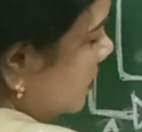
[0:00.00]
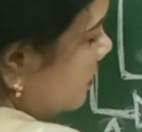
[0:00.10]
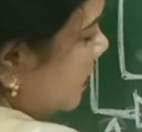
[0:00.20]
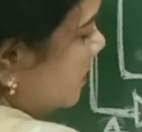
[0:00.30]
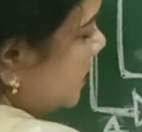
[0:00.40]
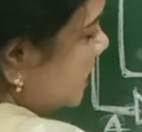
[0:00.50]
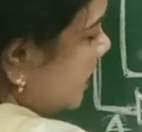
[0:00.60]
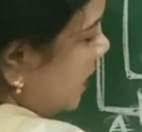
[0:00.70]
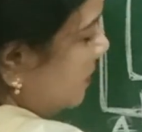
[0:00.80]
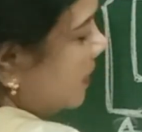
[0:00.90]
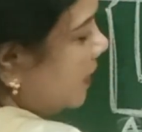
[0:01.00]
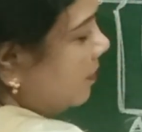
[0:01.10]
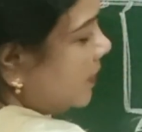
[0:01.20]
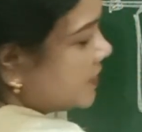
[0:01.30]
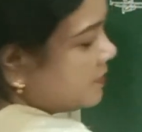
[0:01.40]
That means A bar
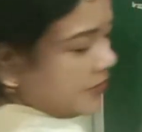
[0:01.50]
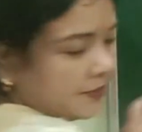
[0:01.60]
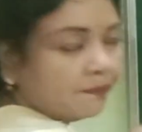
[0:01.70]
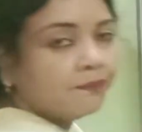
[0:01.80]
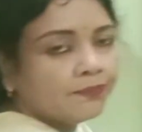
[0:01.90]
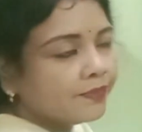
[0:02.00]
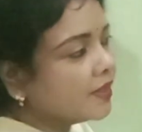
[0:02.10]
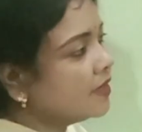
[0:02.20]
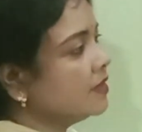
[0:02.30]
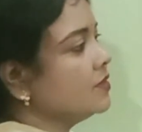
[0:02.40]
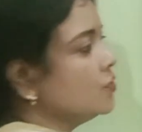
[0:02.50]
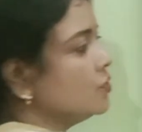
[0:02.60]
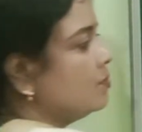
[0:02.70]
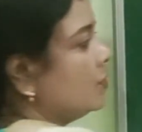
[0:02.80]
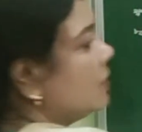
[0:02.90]
plus B.
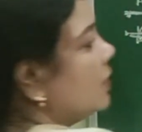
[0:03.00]
So both the